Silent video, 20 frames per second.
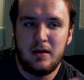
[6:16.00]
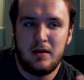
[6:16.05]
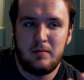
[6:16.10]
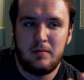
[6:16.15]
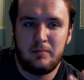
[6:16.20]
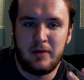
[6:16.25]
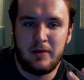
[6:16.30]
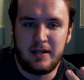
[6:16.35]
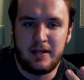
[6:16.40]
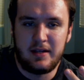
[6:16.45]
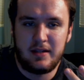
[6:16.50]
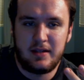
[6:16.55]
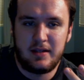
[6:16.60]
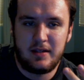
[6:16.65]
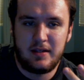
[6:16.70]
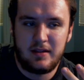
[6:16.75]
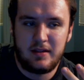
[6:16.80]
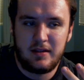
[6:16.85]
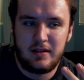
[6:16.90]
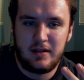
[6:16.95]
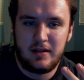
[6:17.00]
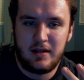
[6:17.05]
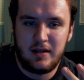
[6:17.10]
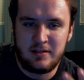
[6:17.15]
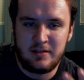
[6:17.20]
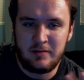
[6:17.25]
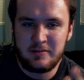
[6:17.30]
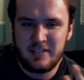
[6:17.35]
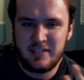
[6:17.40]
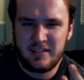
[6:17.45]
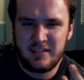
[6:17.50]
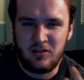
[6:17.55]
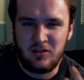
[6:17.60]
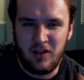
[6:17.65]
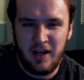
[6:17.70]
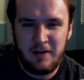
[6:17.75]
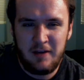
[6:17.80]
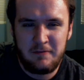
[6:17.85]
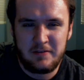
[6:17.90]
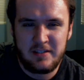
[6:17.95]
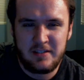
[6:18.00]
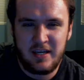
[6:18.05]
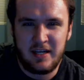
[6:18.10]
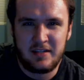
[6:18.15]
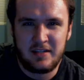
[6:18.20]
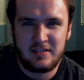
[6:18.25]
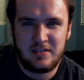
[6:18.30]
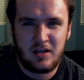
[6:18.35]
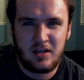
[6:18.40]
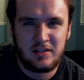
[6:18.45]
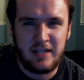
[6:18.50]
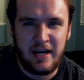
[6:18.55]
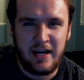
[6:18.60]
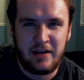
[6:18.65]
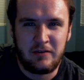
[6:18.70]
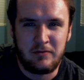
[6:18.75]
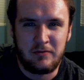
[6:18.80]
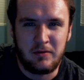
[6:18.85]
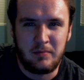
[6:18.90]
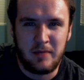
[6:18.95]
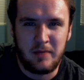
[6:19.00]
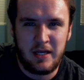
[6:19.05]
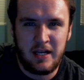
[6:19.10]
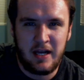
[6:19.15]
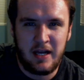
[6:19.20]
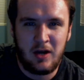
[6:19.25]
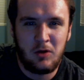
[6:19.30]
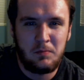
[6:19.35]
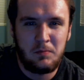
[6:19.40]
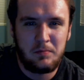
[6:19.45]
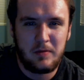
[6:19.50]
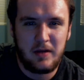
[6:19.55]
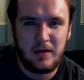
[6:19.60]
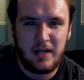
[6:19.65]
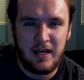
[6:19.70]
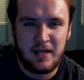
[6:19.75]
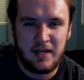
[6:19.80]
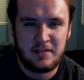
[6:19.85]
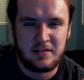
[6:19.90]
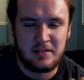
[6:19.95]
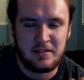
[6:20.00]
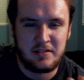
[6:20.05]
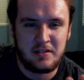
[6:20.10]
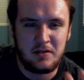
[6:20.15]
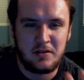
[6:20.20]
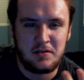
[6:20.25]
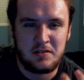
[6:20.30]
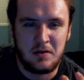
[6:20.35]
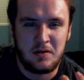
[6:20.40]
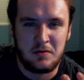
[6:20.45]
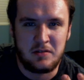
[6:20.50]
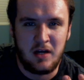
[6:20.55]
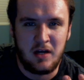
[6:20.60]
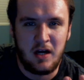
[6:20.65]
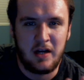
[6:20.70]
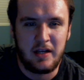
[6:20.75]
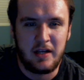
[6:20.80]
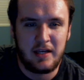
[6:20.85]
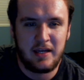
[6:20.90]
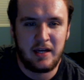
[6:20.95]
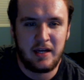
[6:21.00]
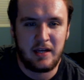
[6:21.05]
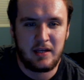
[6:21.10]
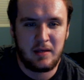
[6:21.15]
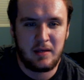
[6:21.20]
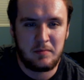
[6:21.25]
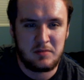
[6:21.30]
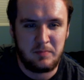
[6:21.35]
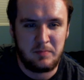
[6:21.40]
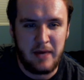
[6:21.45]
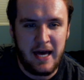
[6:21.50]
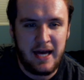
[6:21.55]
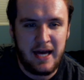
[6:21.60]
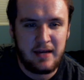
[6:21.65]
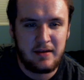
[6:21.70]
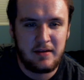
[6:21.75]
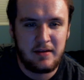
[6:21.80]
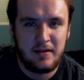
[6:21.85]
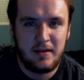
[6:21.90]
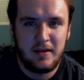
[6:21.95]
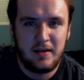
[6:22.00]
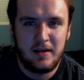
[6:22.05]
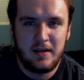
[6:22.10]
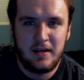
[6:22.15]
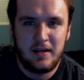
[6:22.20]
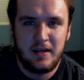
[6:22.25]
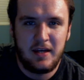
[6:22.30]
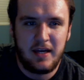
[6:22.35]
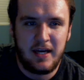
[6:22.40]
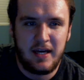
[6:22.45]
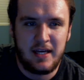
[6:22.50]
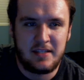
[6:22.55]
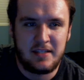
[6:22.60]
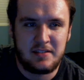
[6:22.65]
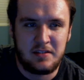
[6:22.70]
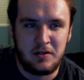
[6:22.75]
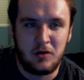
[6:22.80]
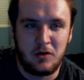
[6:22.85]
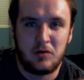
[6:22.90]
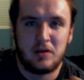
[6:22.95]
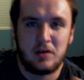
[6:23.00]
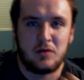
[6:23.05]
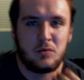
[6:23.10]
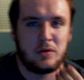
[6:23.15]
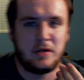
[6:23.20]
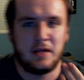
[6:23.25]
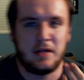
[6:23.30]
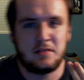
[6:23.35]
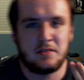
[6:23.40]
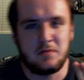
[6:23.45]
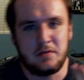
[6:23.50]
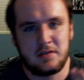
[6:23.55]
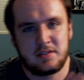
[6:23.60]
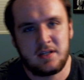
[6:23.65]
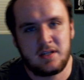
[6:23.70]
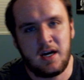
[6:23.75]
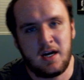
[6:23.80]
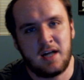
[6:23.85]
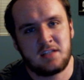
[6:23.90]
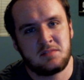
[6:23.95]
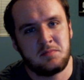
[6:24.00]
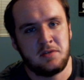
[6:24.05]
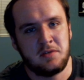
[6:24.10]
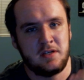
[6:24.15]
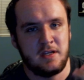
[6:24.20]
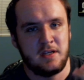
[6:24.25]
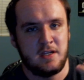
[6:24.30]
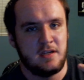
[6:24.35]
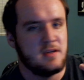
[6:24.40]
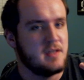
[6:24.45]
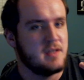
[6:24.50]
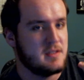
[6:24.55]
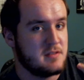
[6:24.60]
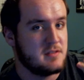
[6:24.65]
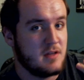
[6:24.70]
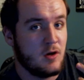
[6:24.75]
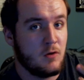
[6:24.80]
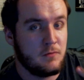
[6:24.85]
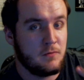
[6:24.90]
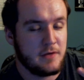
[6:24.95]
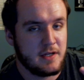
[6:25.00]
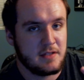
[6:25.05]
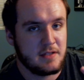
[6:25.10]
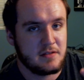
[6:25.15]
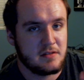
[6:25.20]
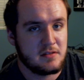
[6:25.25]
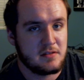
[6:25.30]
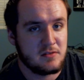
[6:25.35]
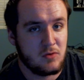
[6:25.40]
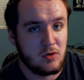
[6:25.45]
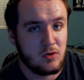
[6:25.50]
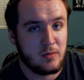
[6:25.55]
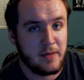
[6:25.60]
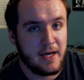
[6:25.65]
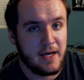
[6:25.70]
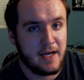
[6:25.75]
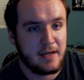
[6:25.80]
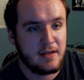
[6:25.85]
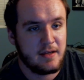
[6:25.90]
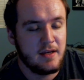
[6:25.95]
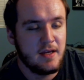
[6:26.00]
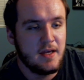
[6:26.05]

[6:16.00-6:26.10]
but it's almost like the life is kind of sucked out of him. And I hope as the series goes on it kind of comes back, as you know, he reunites with the Scotsman and hopefully gets his sword back.